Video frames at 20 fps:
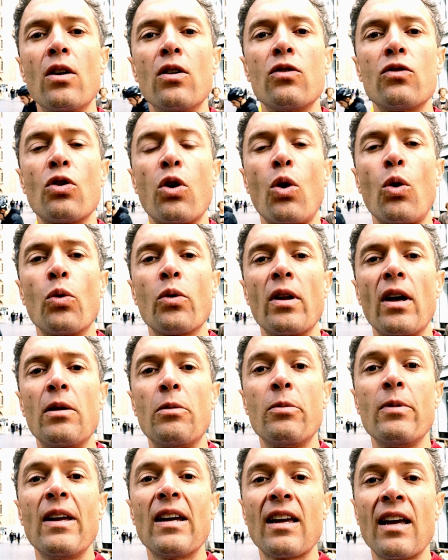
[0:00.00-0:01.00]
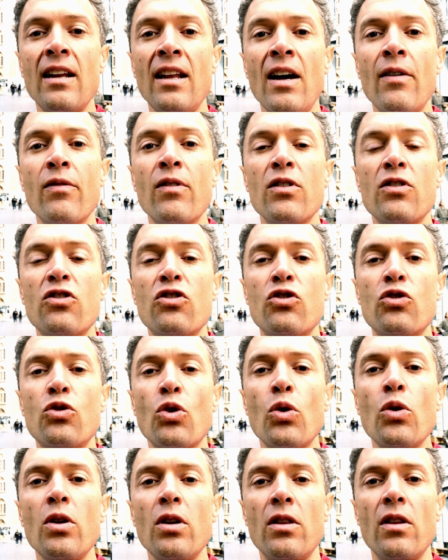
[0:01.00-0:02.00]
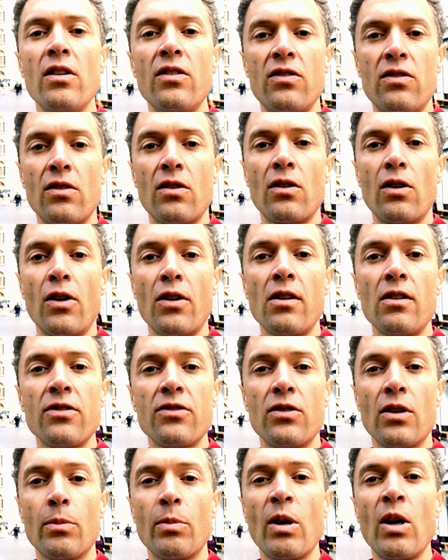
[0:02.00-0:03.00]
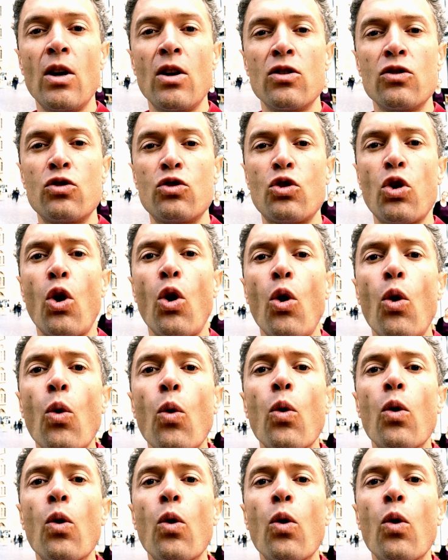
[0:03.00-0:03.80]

Tårn. And we again have the stød, this glottal stop. Tårn,